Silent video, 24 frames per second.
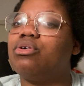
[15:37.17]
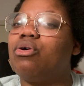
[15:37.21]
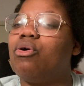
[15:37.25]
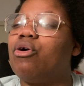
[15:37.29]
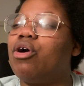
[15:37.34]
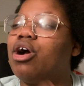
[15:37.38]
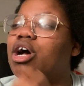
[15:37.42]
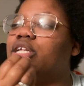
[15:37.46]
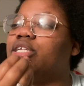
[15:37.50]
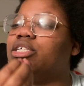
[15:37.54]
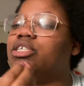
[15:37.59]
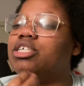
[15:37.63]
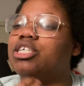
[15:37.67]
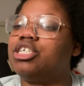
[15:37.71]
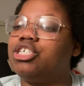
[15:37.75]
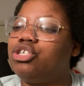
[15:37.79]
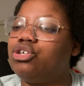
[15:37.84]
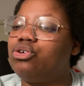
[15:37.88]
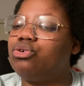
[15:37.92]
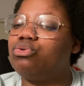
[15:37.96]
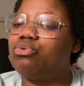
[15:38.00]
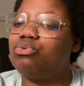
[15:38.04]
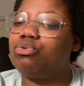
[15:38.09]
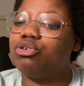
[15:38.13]
or under the
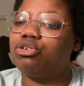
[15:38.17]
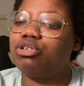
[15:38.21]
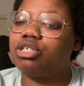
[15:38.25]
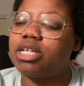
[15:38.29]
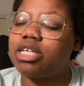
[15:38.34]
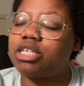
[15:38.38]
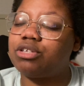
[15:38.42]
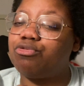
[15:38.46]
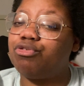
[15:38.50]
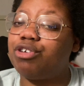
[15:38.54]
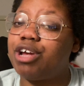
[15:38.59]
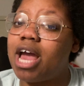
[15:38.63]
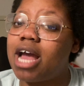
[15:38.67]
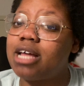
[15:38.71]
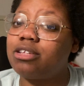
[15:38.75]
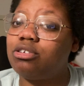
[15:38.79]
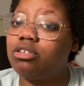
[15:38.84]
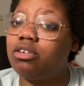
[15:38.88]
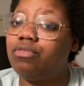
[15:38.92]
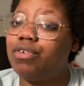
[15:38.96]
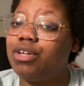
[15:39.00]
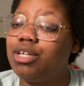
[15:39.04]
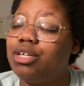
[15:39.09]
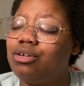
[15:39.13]
Jikookers that's react to
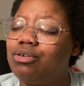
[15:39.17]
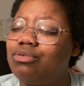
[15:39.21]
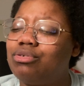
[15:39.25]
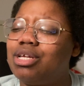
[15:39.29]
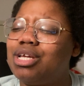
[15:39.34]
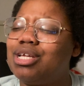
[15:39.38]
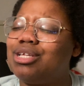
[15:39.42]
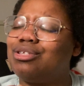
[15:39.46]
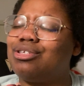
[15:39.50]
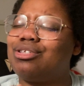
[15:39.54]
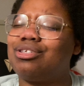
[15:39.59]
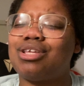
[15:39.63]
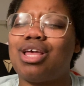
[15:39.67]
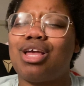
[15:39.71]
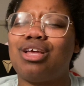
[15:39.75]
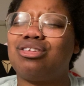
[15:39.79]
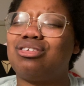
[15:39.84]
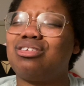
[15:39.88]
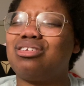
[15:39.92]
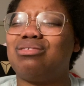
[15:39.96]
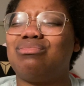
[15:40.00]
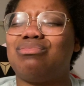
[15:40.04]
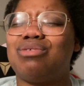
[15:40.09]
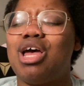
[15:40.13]
the videos and say
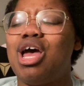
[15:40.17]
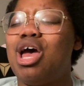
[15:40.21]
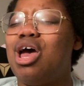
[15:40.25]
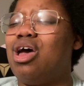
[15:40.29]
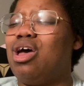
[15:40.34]
some.